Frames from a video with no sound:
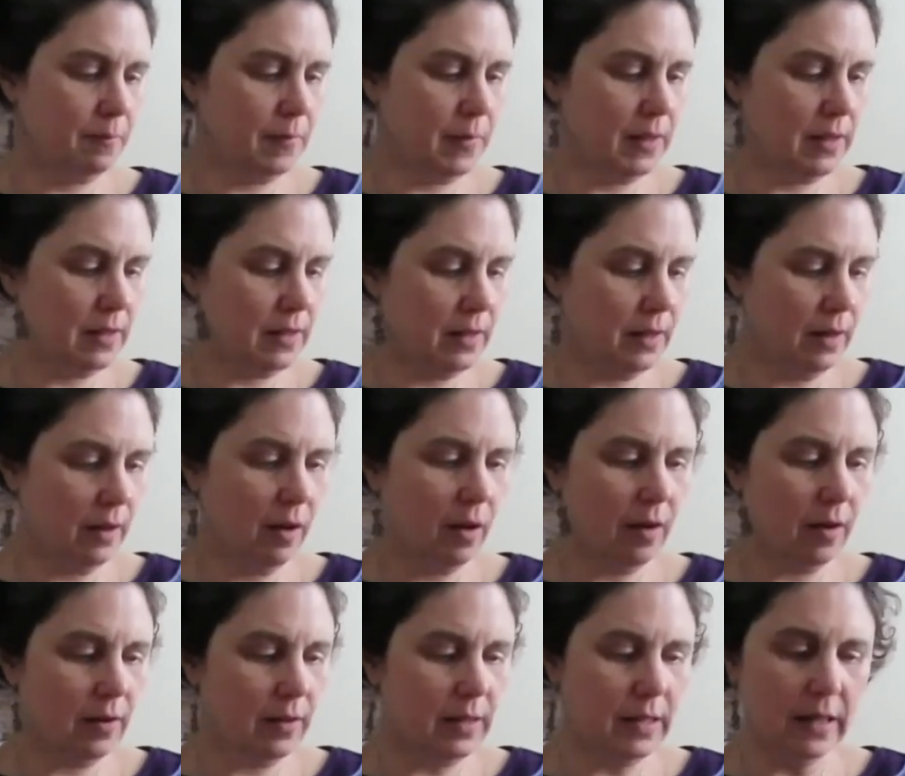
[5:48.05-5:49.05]
It's not a
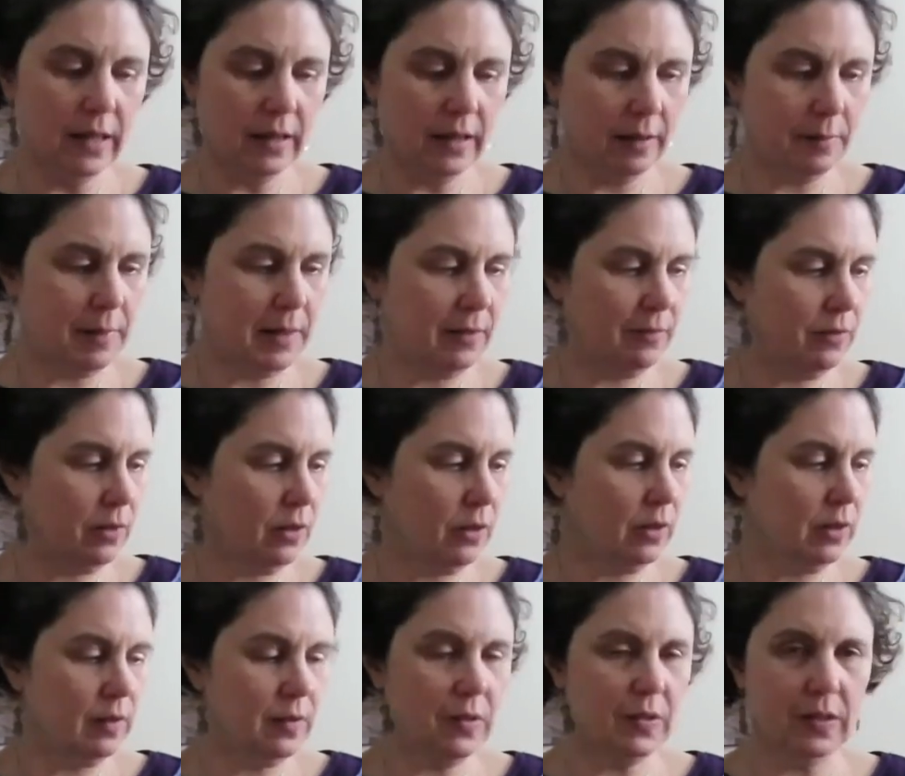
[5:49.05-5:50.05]
hard knit. I mean, if you're
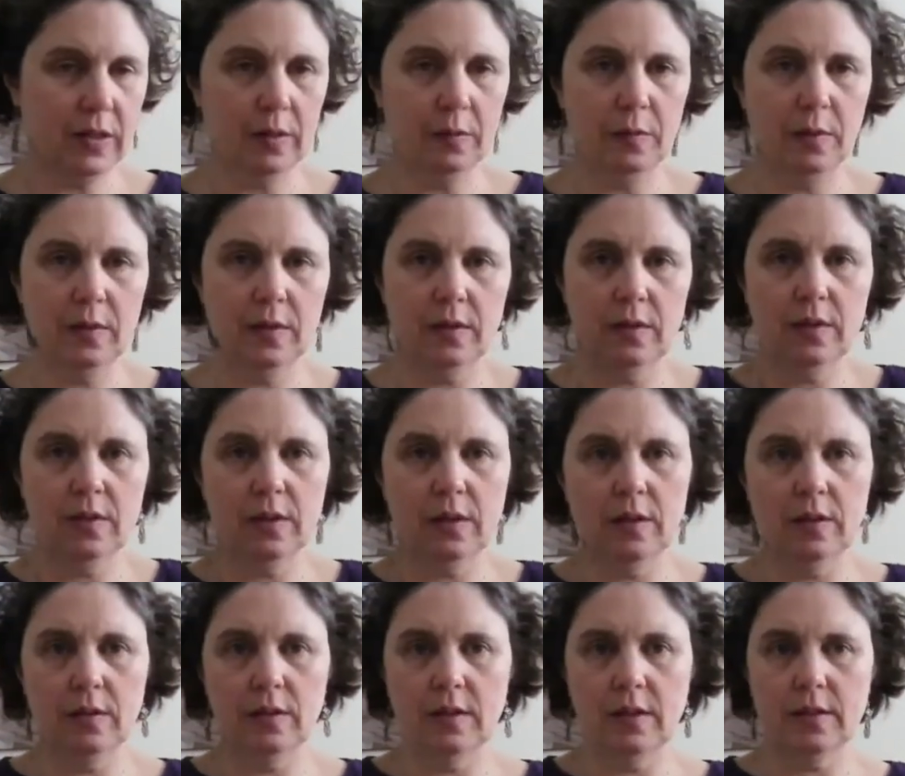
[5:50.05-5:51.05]
going to start
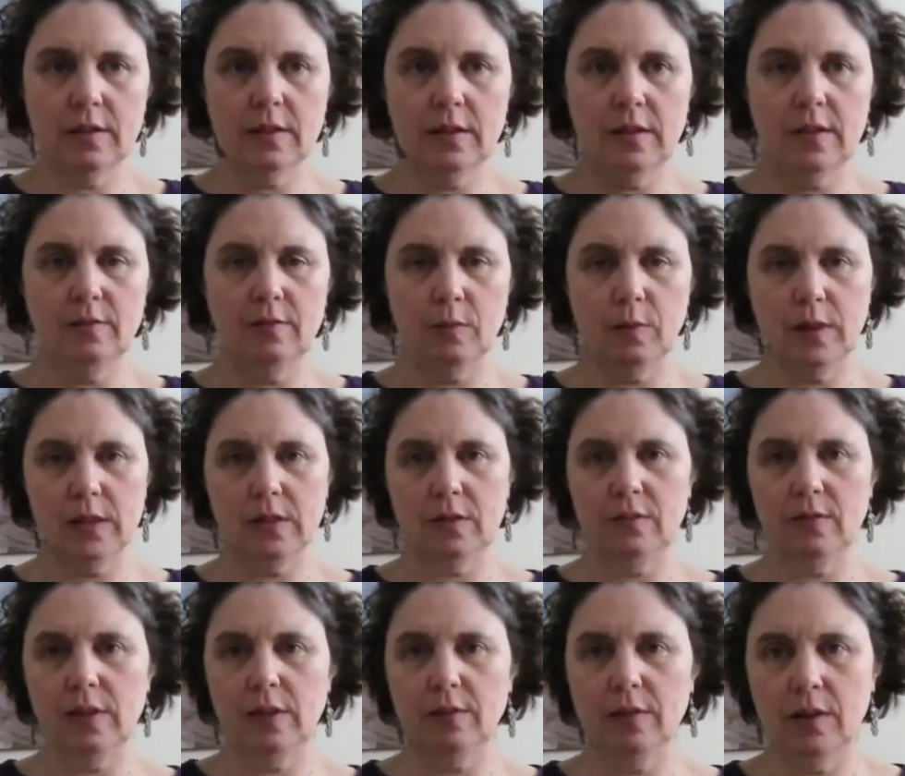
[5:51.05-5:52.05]
a Stephen West,
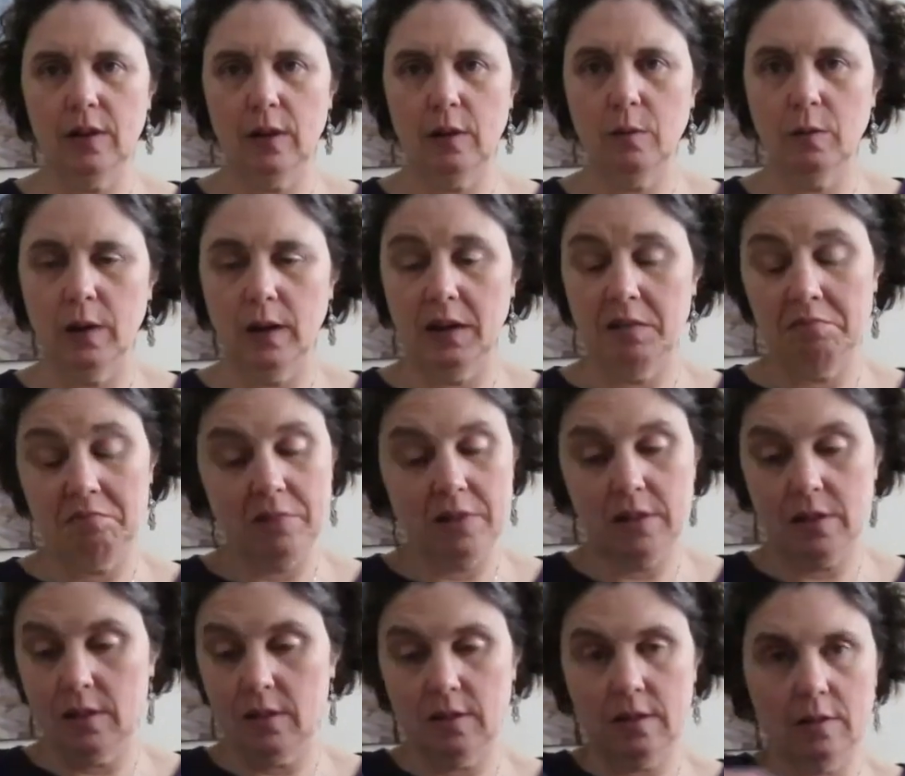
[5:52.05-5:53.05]
you've never done one,
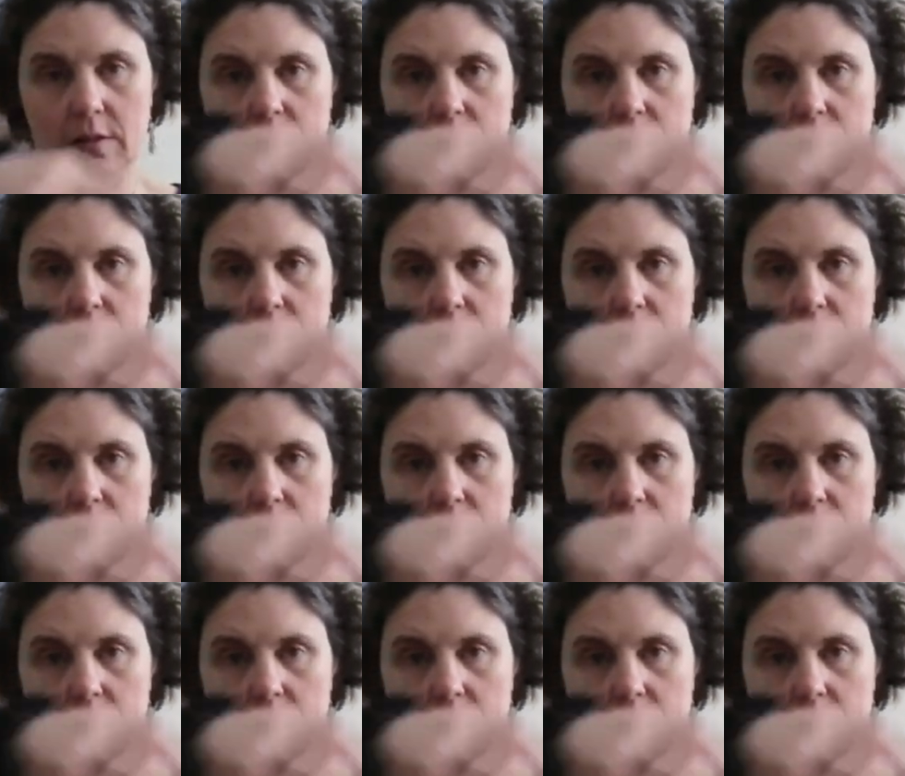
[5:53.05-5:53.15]
this is